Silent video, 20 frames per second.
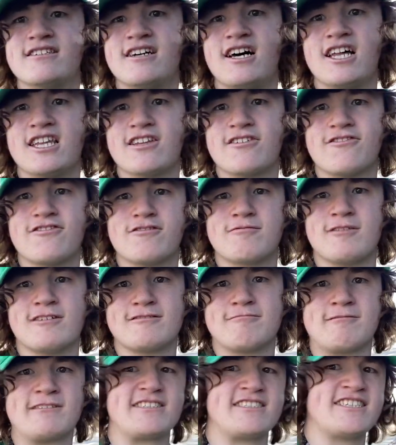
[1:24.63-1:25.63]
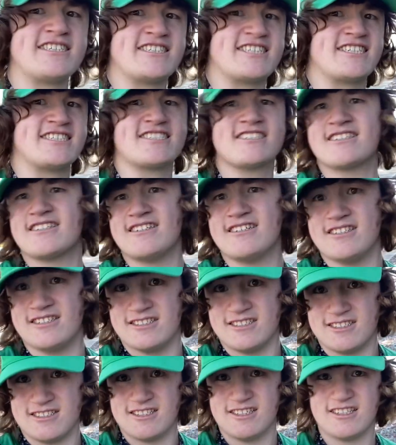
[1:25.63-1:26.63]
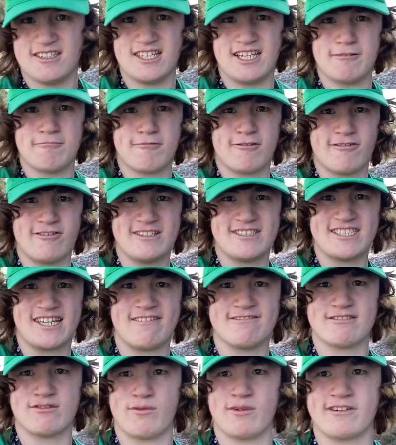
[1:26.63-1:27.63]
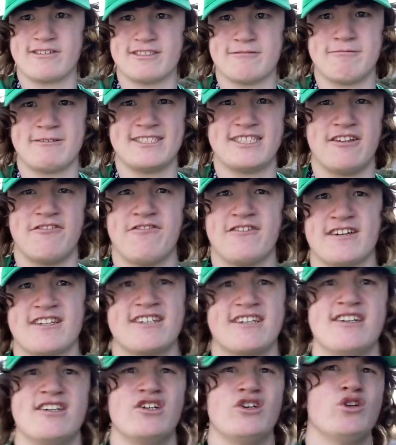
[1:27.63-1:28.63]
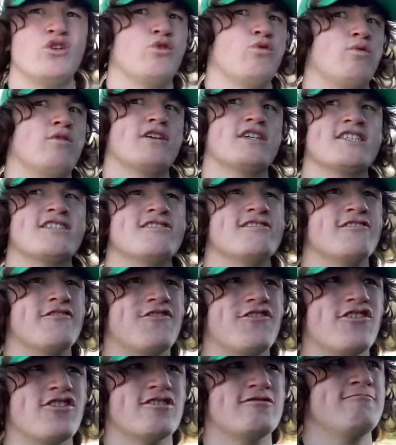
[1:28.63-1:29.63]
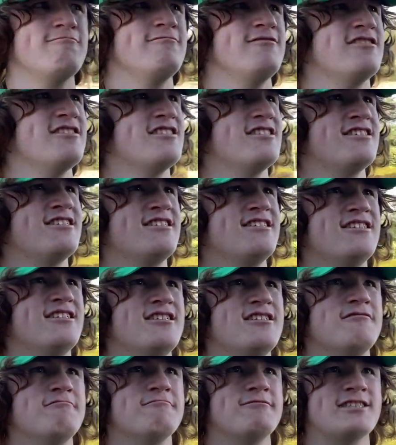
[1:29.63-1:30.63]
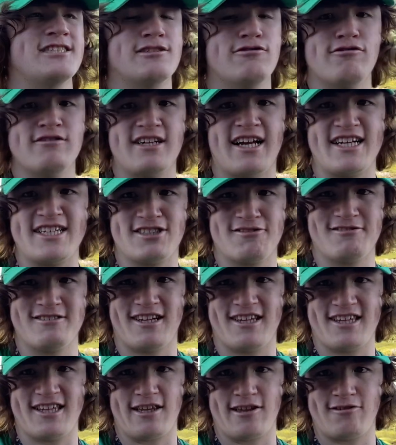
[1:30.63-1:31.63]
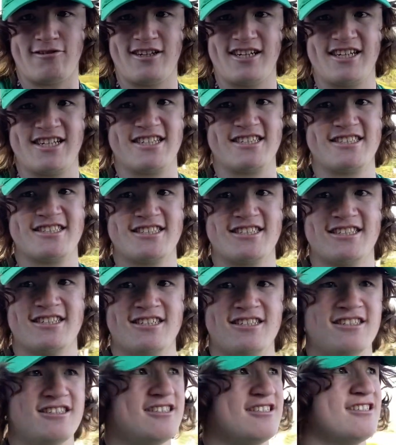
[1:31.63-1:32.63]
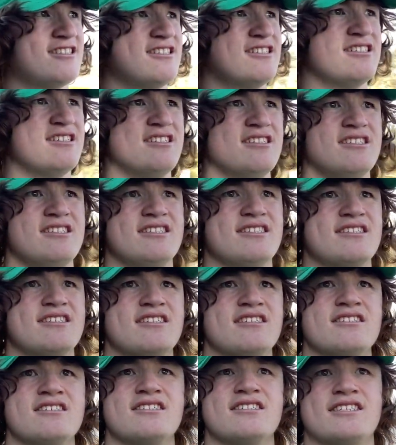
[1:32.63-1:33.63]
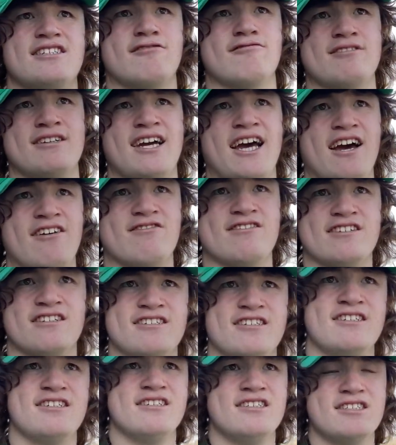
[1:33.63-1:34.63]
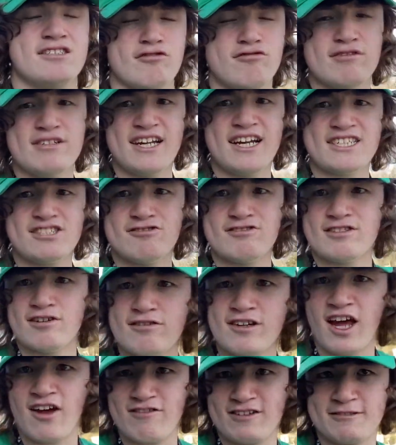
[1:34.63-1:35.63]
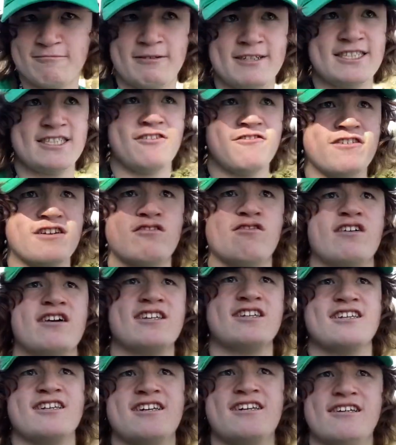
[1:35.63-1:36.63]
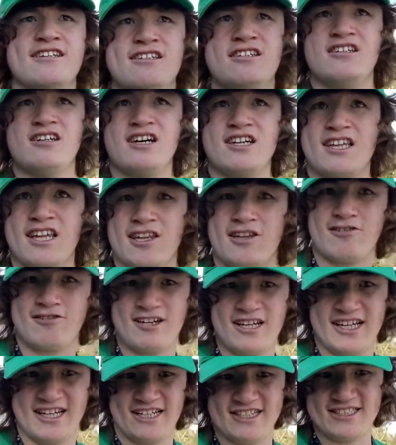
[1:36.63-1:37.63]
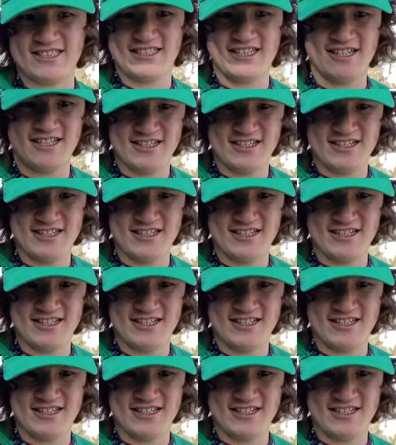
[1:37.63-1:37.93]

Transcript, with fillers: all the for most businesses, employees have to wear a specific work uniform. DoorDashers, on the other hand, don't have a DoorDashers don't have a specific one. On the other hand,